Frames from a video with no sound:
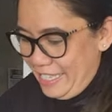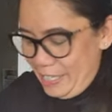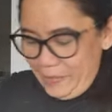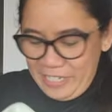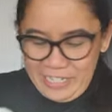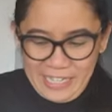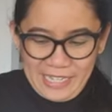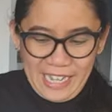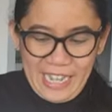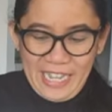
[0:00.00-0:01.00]
Let's put it in the
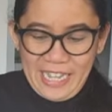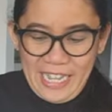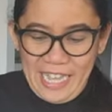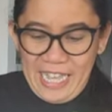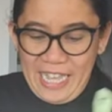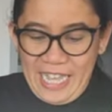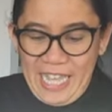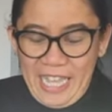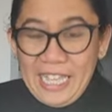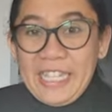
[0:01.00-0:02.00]
side.
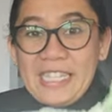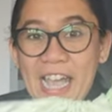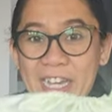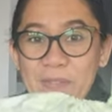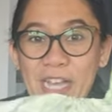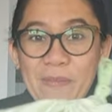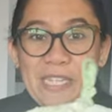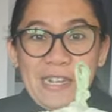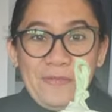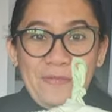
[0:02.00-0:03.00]
This item comes
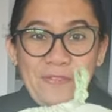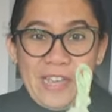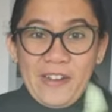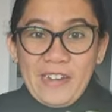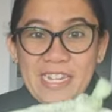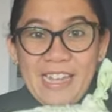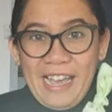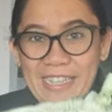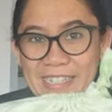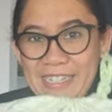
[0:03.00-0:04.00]
in a very
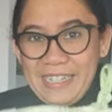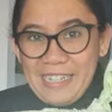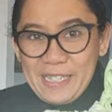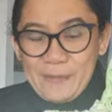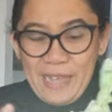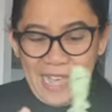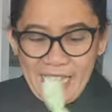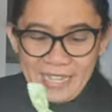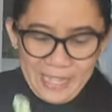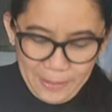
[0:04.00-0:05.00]
nice dust
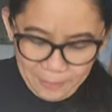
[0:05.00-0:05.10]
bag,